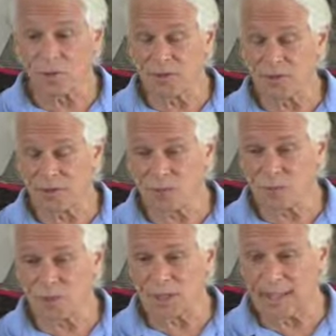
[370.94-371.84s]
If I
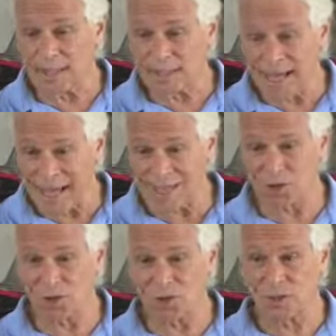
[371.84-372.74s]
was
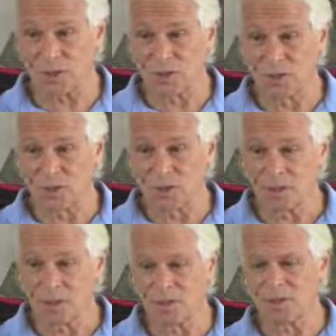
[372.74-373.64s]
attached,
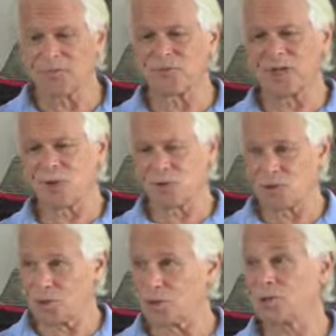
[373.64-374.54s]
see, these
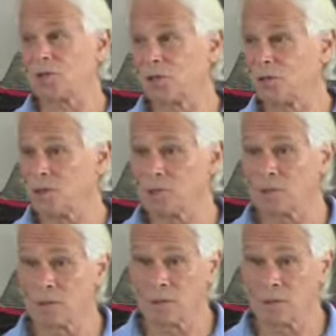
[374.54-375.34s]
flowers are just here, right?